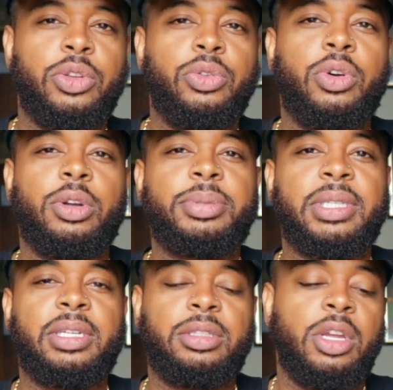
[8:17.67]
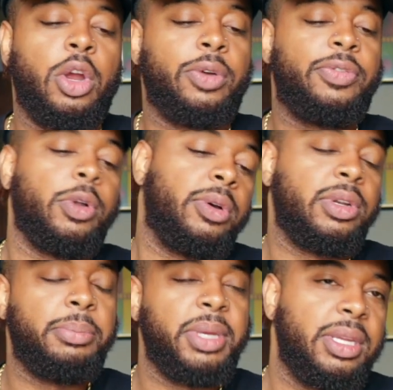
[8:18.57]
You know what I'm saying? Her flow
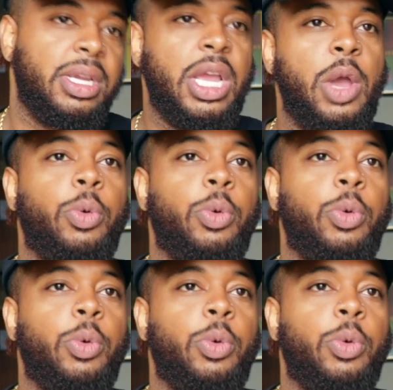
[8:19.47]
on the beat